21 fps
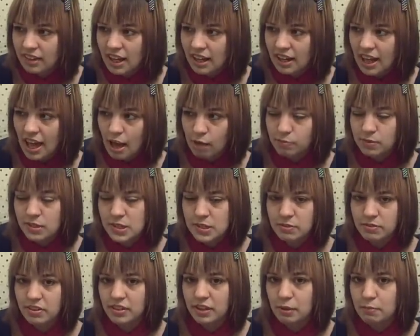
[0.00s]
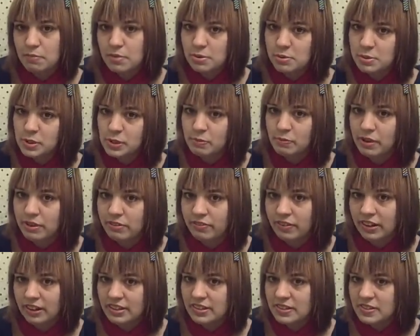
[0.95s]
that happens with like most of my
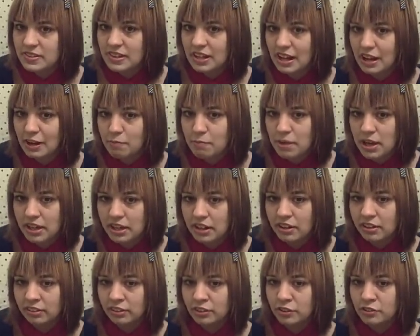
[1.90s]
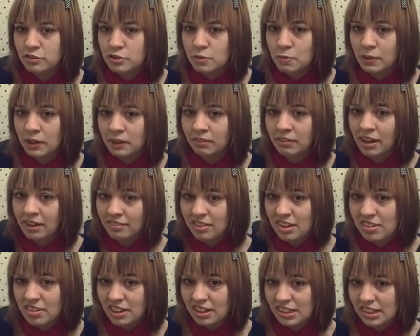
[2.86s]
friends that I've met here on YouTube. I don't have
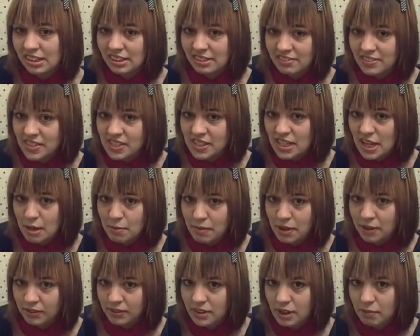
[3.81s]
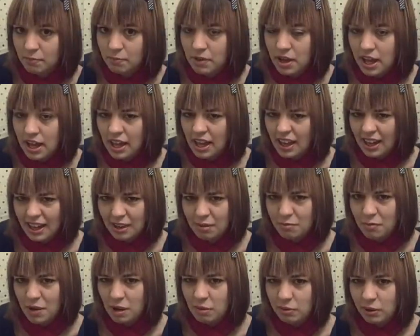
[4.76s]
anything negative to say about them,
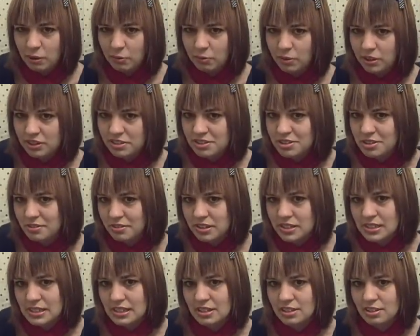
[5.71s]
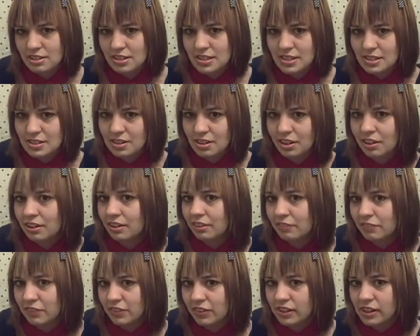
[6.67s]
and why would I want to? Because that's just
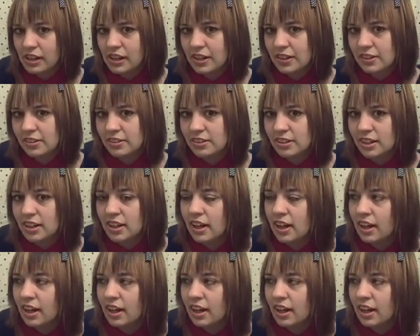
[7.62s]
hurtful, and